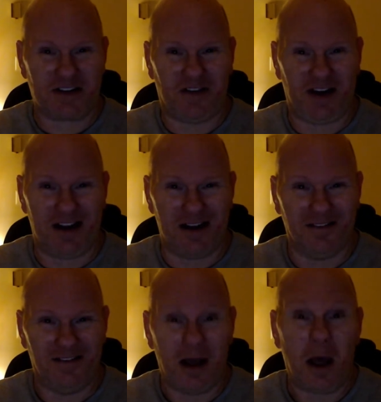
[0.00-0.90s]
video.
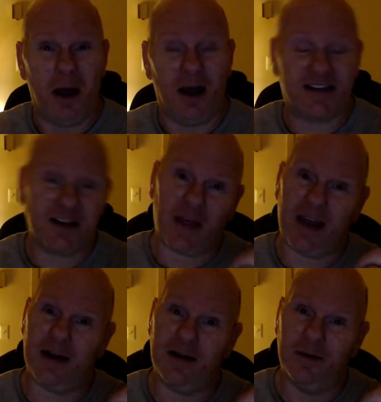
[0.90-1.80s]
Until then,